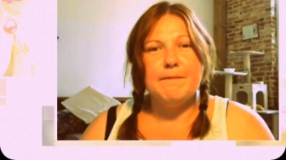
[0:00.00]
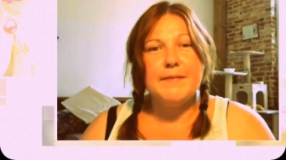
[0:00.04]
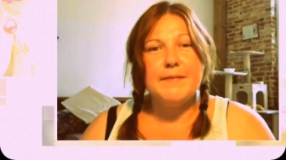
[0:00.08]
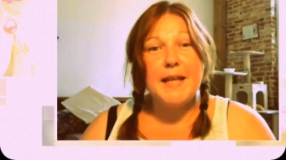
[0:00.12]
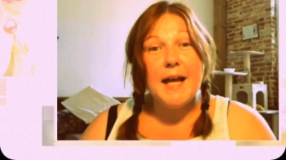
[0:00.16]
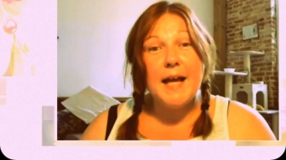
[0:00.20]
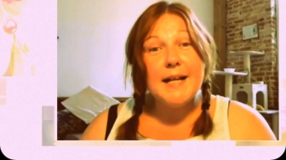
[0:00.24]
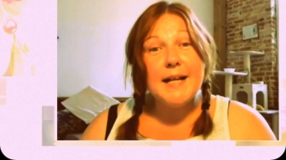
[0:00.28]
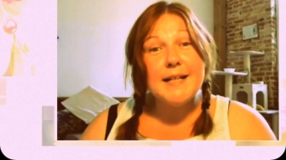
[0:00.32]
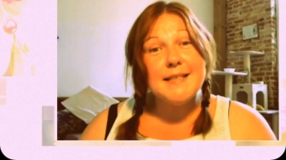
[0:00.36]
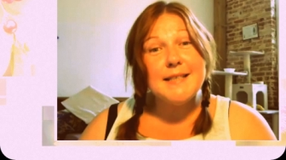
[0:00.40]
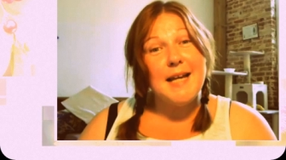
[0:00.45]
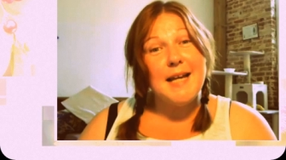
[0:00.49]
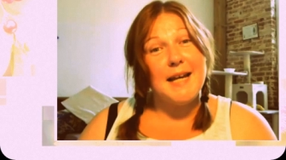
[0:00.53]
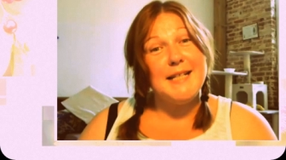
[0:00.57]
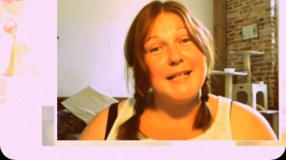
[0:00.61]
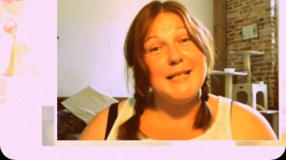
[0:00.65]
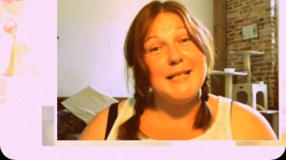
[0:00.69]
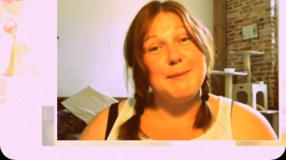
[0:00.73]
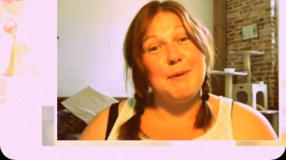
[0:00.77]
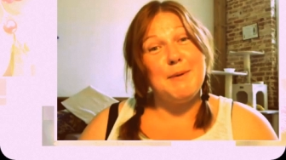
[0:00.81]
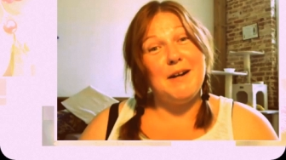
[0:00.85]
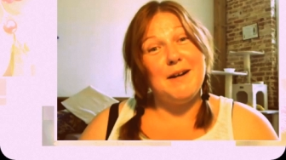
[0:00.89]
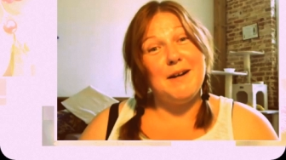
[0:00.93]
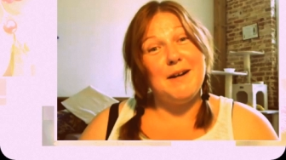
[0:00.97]
Thanks,
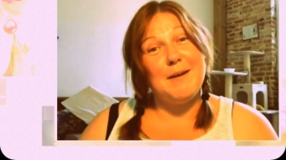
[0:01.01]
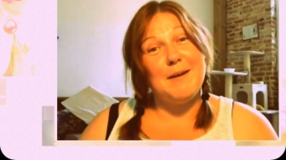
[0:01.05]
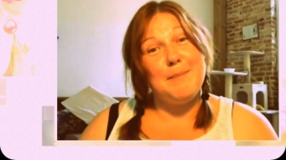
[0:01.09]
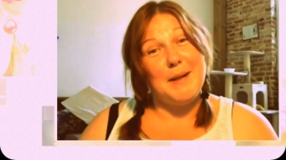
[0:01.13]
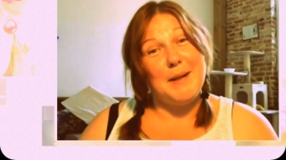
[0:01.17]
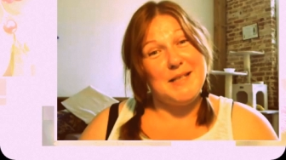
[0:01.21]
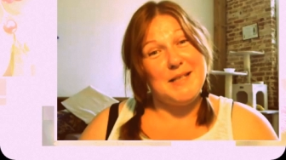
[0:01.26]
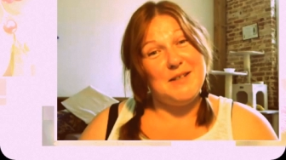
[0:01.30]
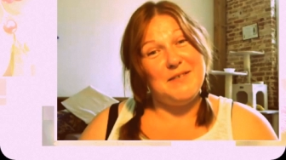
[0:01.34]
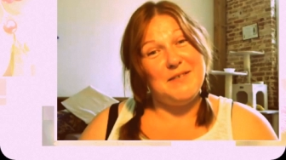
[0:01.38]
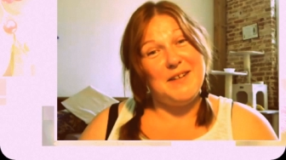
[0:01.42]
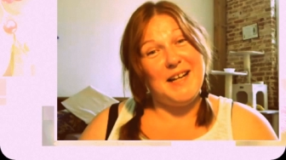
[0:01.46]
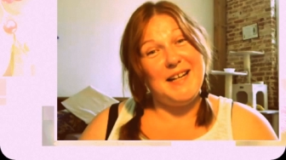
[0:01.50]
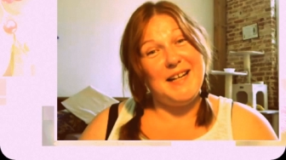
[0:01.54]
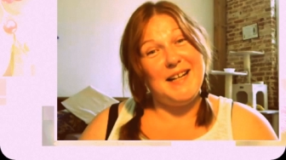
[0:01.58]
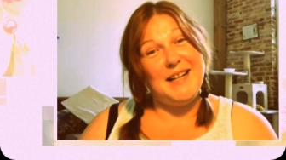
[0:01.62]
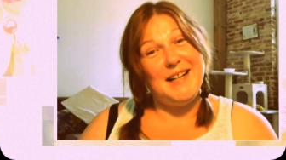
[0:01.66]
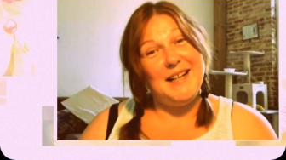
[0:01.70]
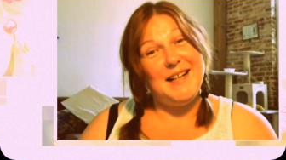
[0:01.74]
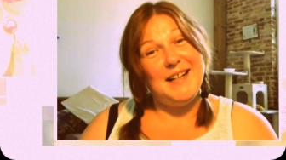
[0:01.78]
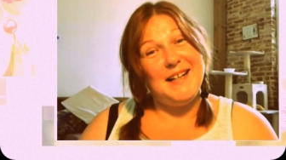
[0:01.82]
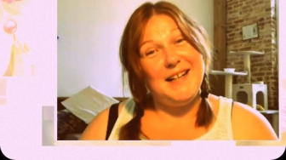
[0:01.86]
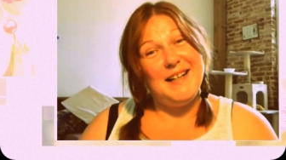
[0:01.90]
Gettysburg, Pennsylvania.